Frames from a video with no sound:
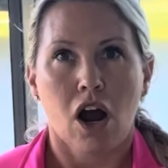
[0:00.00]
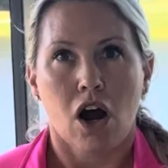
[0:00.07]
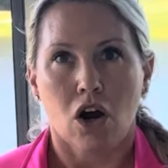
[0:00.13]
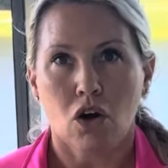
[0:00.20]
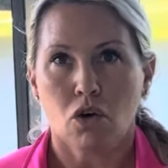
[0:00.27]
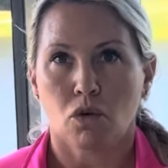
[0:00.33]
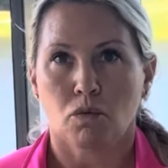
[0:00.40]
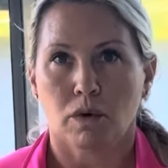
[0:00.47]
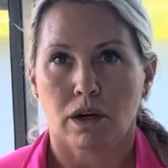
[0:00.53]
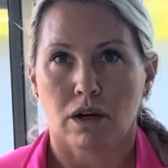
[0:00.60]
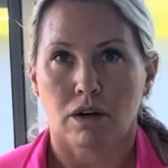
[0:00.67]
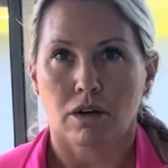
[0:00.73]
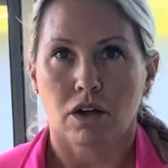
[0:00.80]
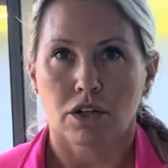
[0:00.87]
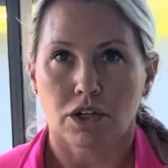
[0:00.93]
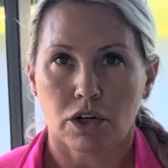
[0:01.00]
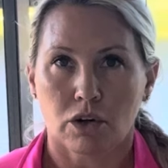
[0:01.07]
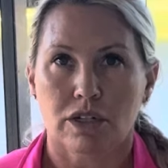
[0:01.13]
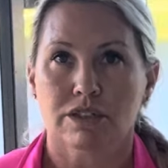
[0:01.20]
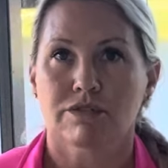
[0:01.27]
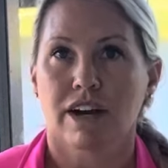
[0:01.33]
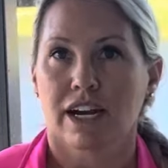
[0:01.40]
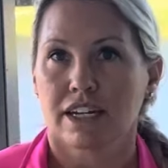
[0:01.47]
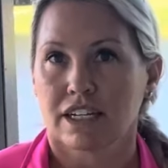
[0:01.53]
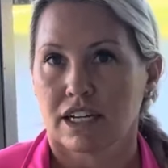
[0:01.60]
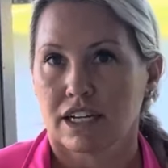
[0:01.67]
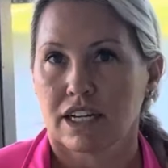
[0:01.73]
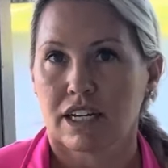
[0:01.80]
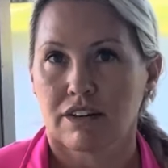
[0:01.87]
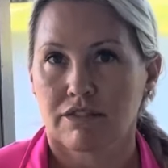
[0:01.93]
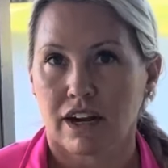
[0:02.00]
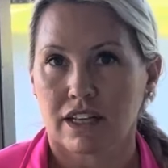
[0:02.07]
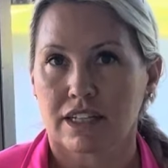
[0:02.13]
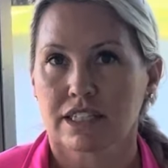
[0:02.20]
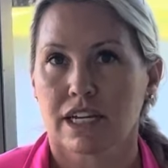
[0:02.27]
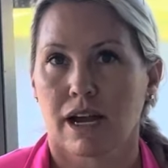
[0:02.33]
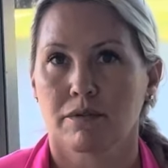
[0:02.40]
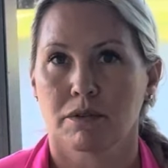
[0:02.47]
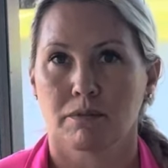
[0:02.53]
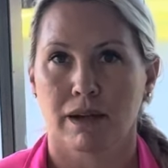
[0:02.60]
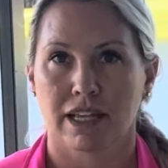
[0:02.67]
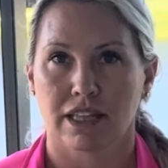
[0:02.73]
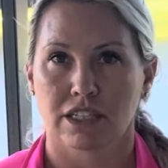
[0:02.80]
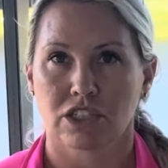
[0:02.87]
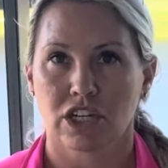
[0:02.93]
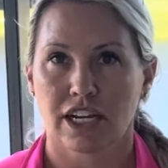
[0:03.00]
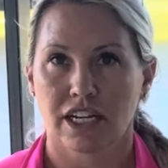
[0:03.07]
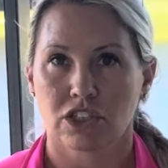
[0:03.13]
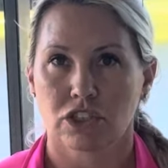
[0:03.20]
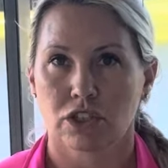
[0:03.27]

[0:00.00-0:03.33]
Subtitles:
oh, well, you know, it's finally time to make the change.